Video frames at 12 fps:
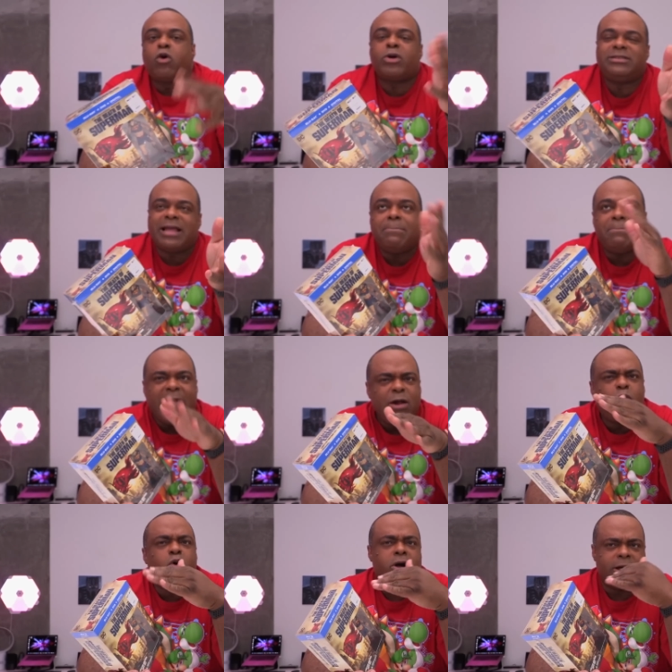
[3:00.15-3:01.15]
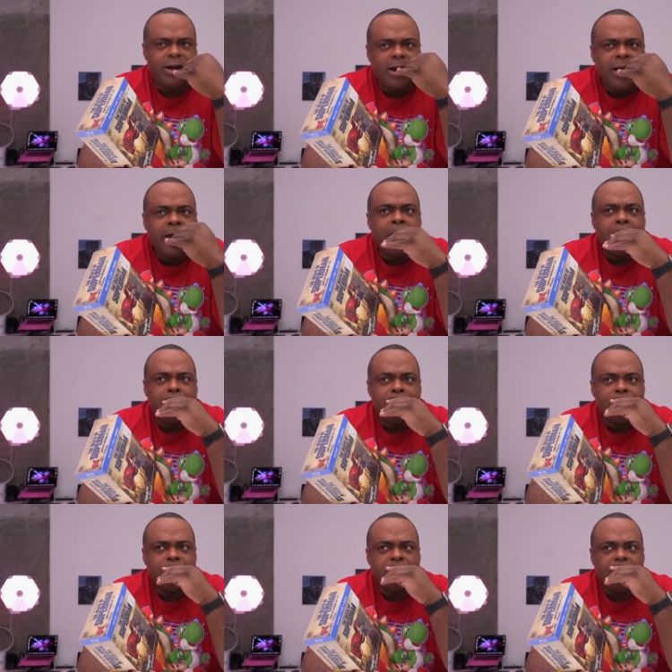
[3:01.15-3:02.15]
course, they made one
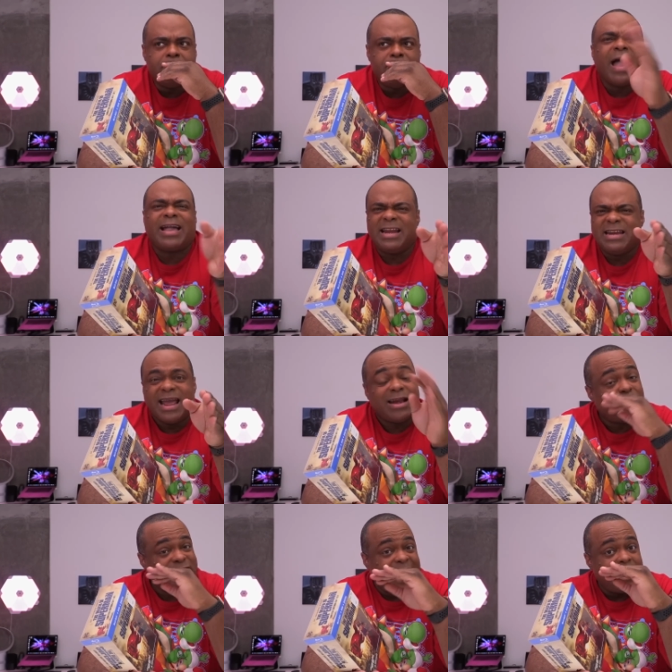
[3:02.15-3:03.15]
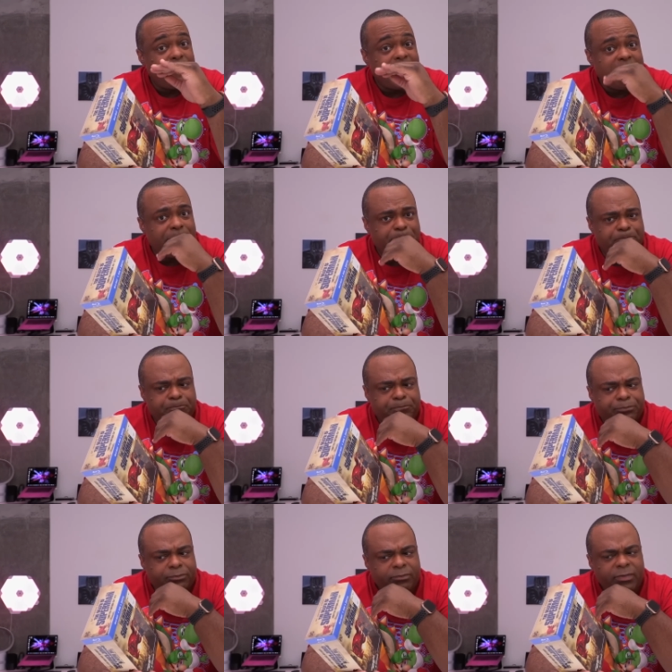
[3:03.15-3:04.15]
back in the day that was animated.
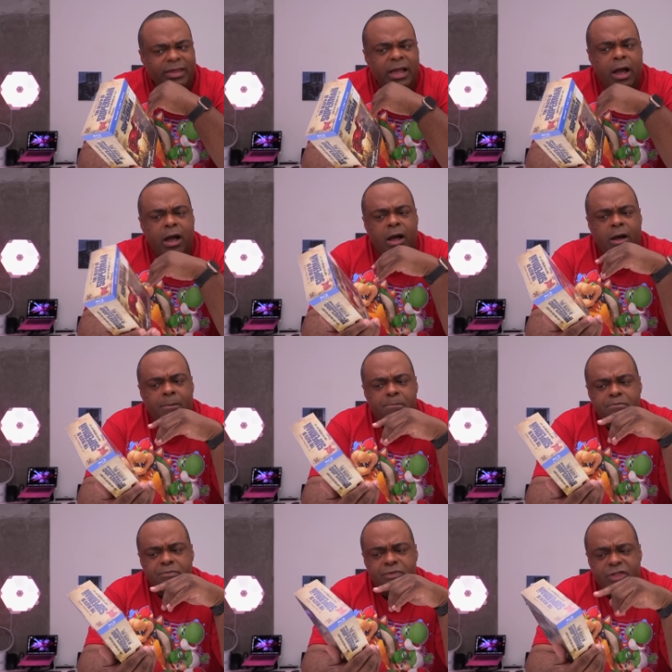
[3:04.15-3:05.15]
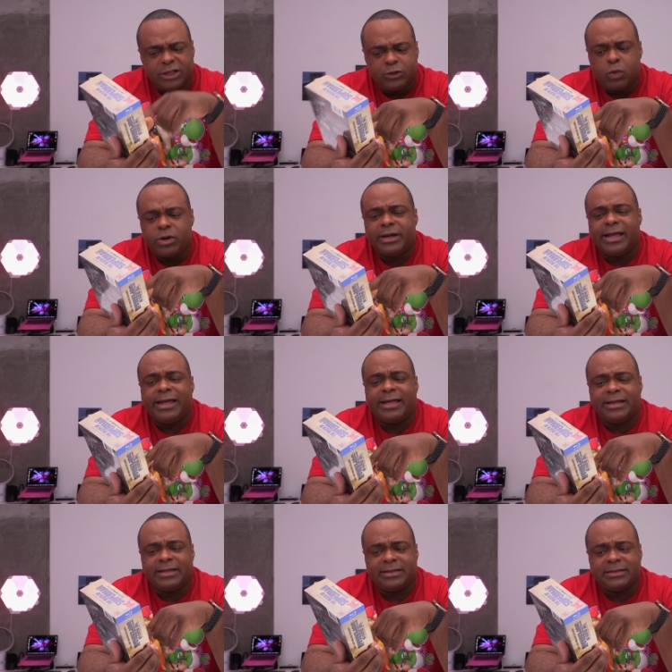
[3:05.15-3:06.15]
Um, this one
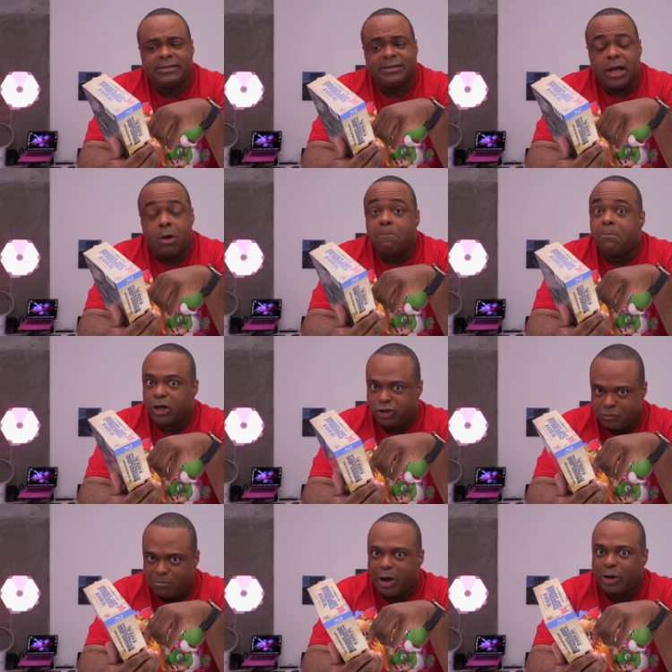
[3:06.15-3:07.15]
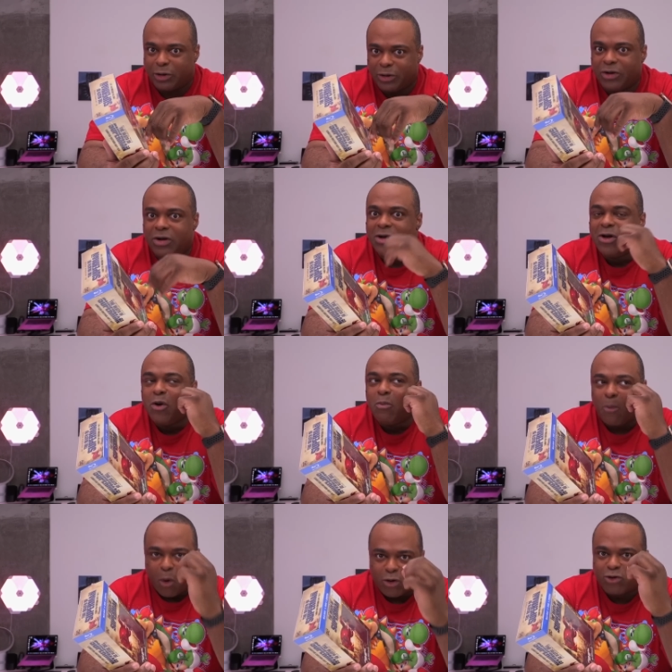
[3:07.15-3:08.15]
is a much better,
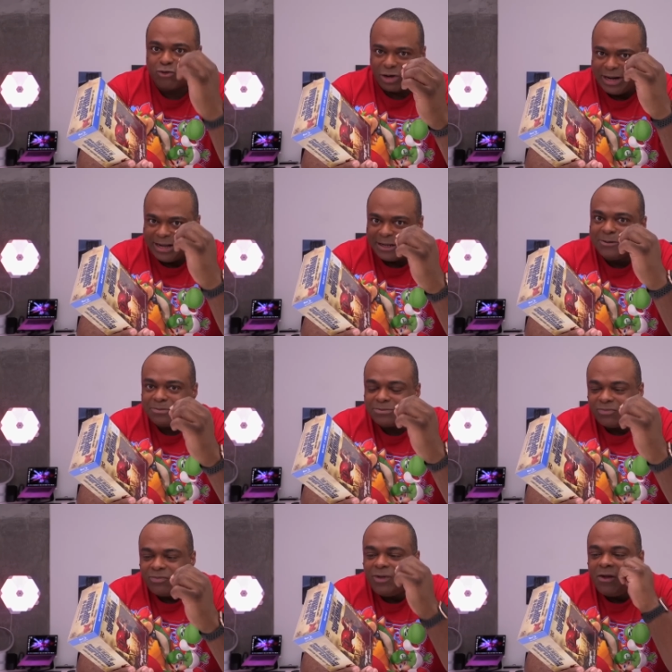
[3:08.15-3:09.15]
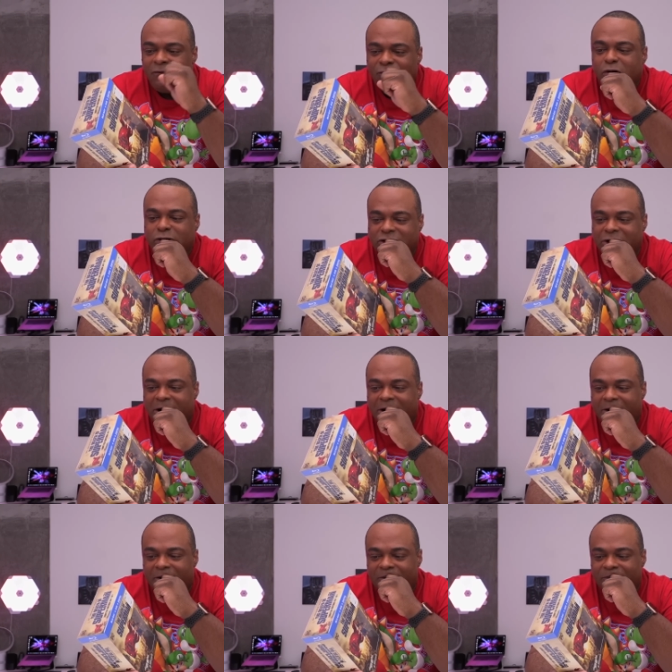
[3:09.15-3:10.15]
more gritty version
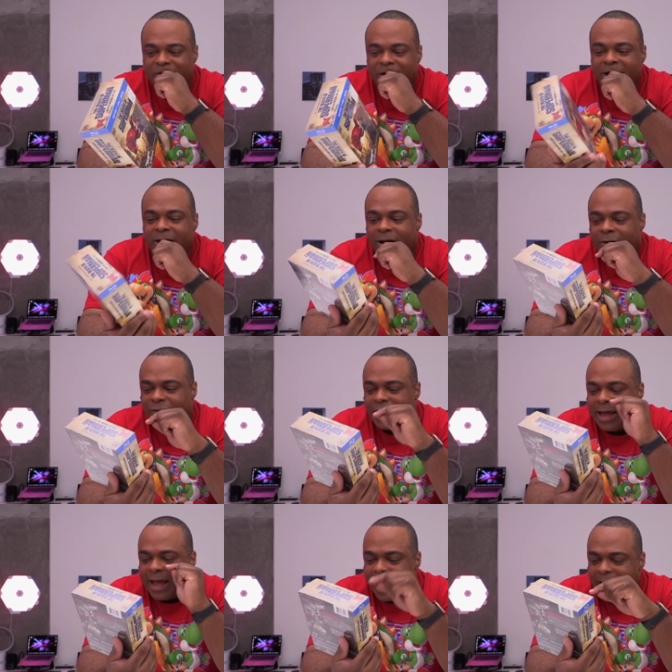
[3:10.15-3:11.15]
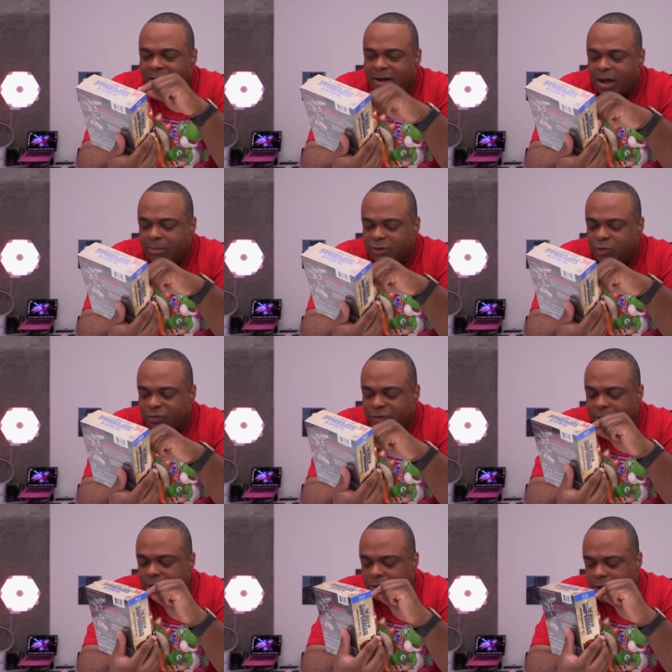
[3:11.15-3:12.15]
of of that, and it comes with a
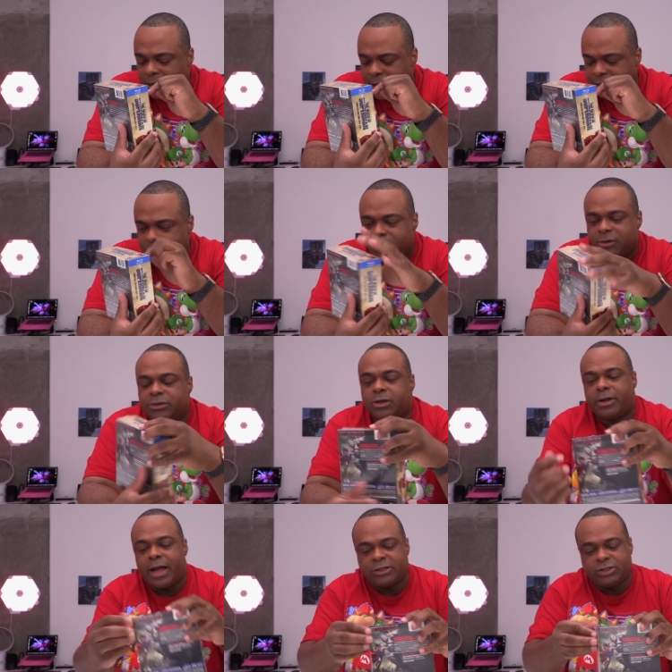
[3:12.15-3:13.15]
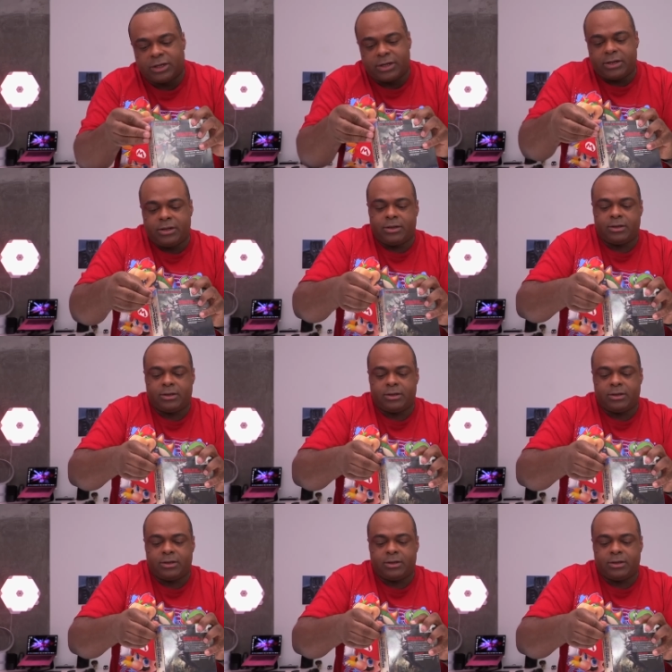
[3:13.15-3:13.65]
little collectible. So actually,